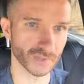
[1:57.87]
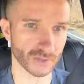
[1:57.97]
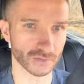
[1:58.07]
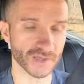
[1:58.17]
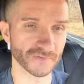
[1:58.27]
you
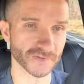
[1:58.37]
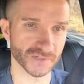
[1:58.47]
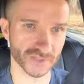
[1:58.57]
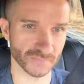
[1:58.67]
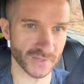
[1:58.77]
know, life is
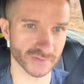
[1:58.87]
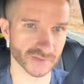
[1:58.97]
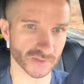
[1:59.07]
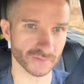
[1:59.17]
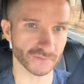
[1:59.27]

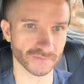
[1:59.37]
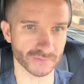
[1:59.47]
expensive.